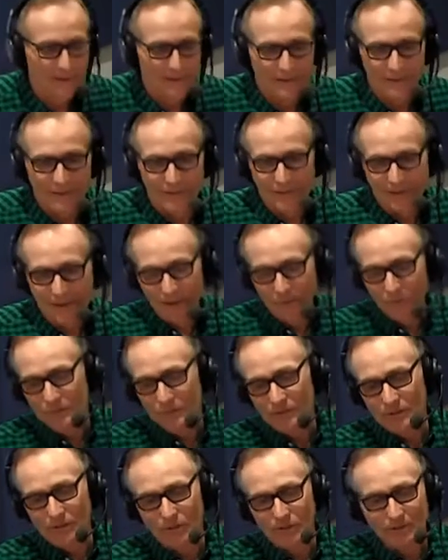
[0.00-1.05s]
you know, out with
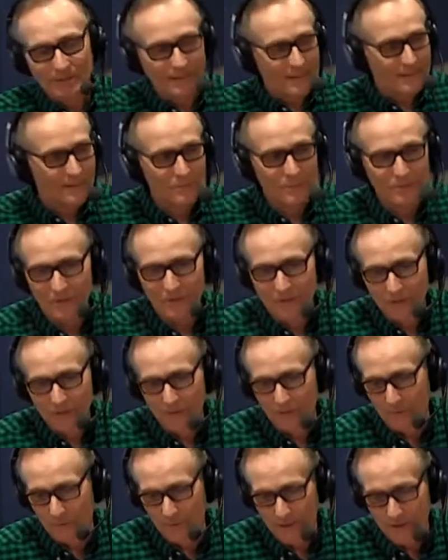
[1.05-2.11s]
the old and in with the
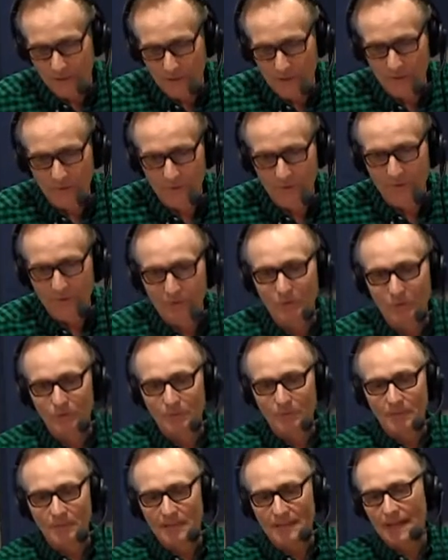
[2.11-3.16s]
new. We're not sure who the new
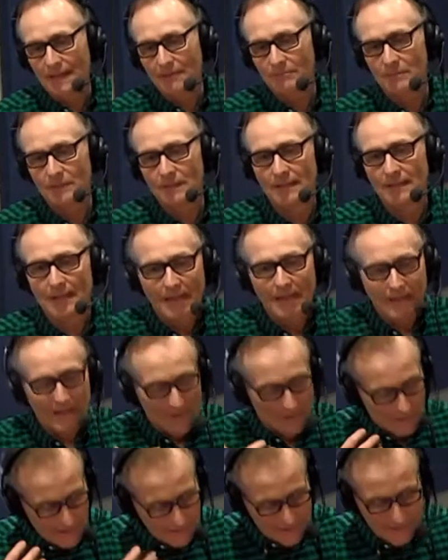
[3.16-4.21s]
will be yet, but
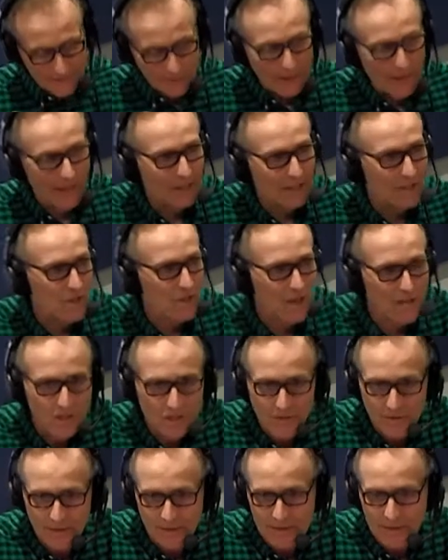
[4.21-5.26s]
they said we got to
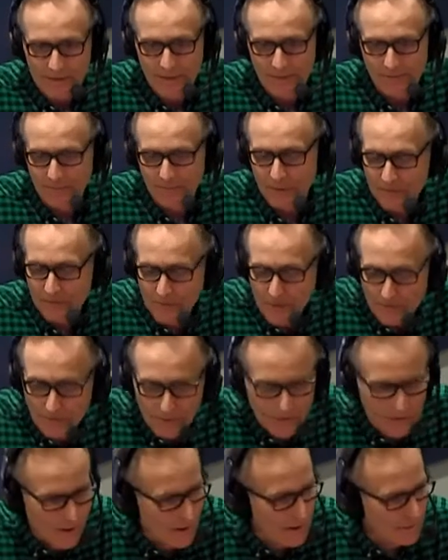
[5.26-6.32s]
change things up. But have you ever
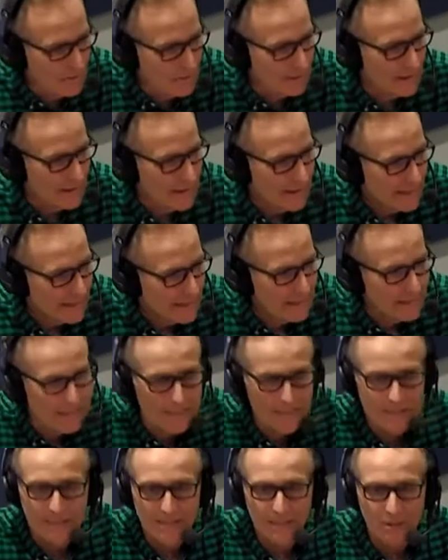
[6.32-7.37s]
thought about getting
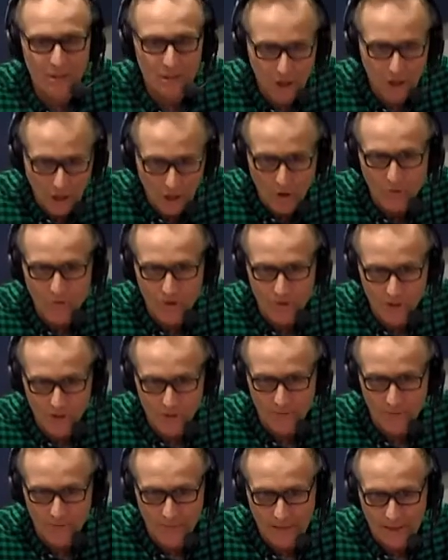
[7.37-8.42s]
someone to coach
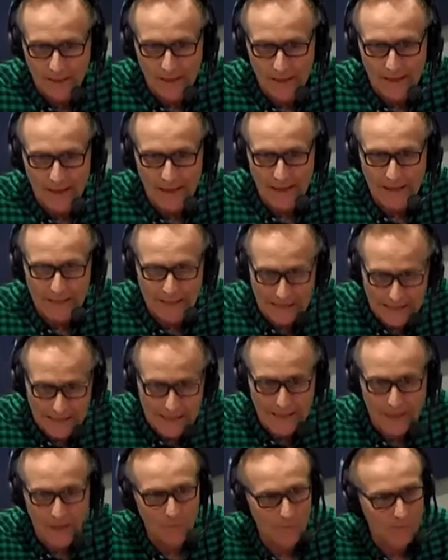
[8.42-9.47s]
you and, and to
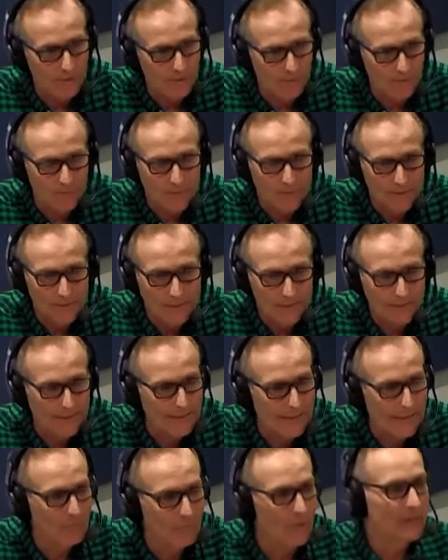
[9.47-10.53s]
help you? And
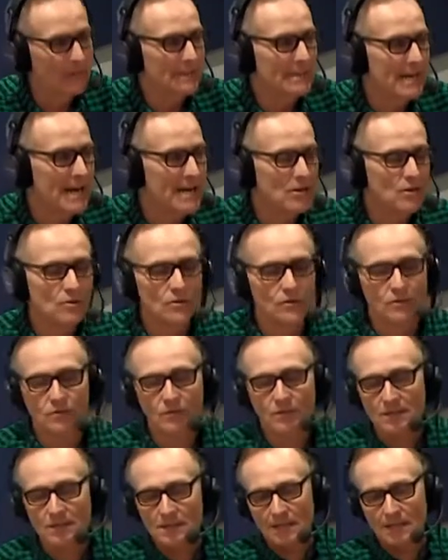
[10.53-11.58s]
today I want to take you through
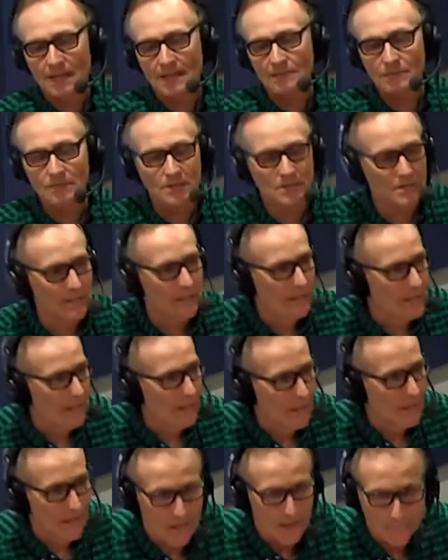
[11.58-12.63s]
the timeless
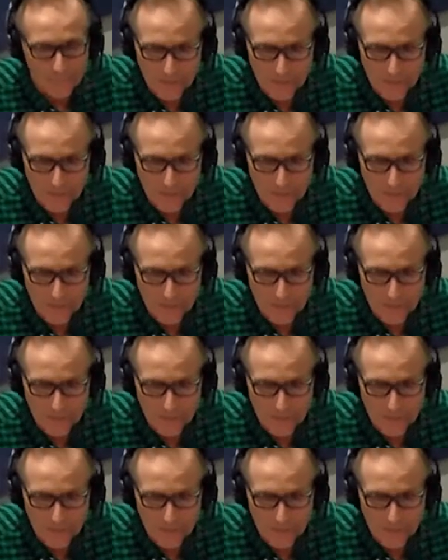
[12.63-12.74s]
uh,